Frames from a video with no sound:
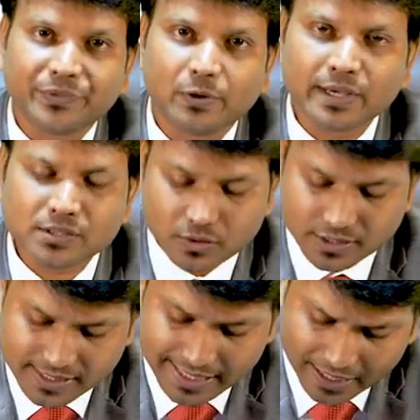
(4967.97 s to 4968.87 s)
Okay, so
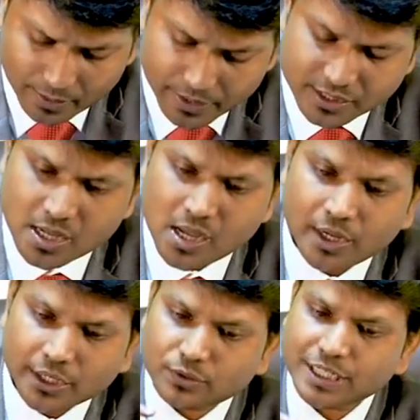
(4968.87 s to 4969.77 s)
this is cannabis.
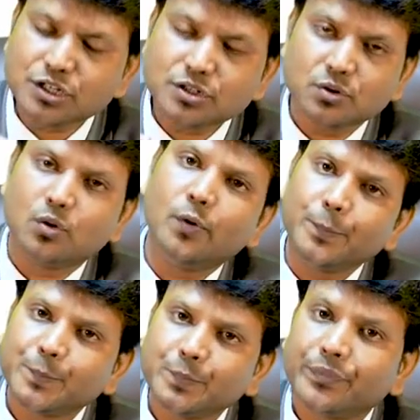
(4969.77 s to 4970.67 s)
You need to
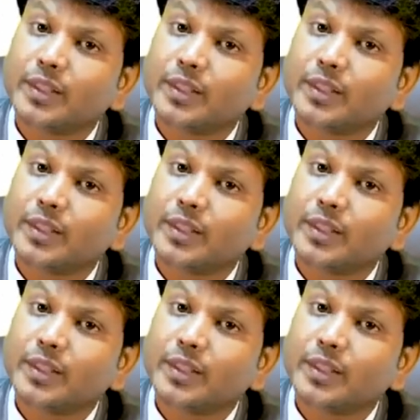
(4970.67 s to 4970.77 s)
know